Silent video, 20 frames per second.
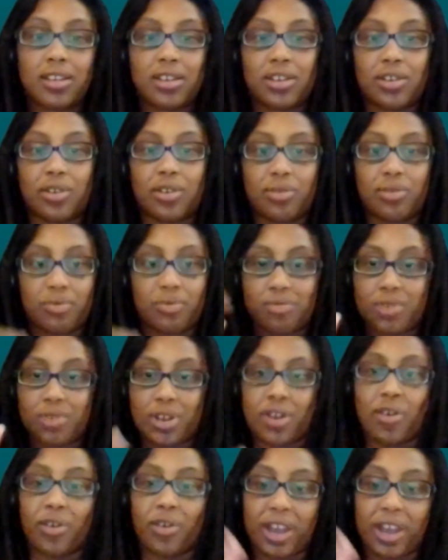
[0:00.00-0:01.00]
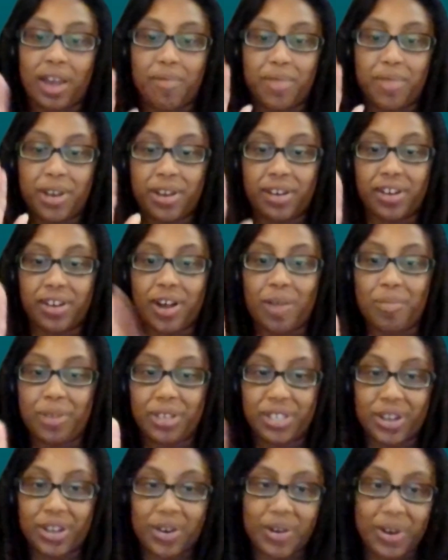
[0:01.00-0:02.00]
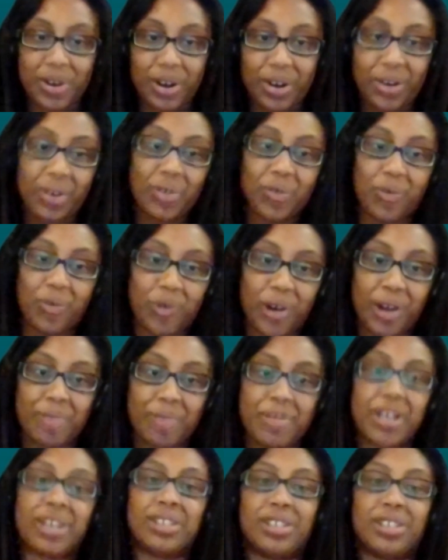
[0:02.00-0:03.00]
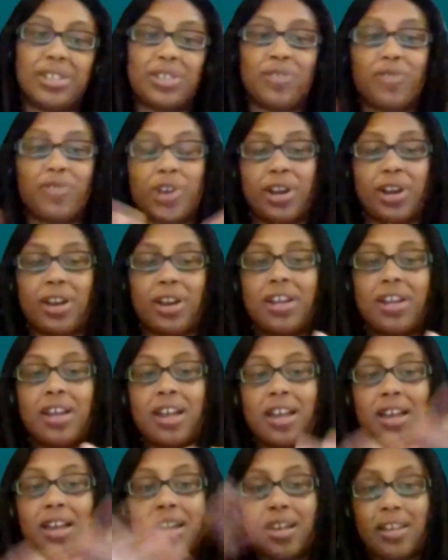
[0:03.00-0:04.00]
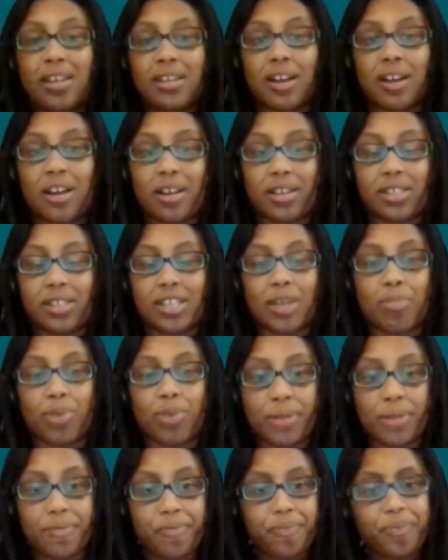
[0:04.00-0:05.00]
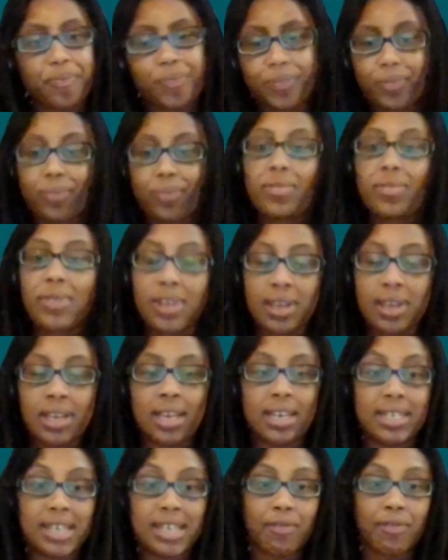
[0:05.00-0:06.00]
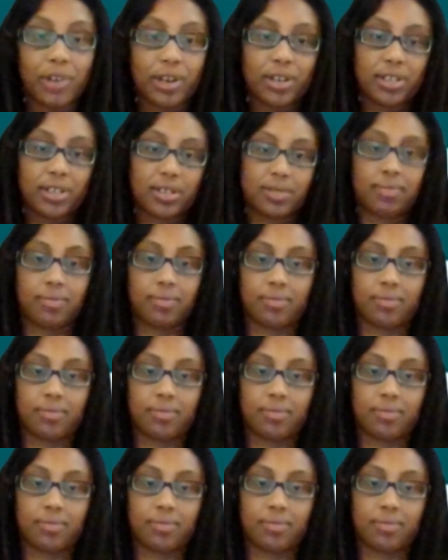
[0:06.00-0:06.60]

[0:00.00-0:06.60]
you know, it all can't be encompassed under one because these are very uh, separate endeavors.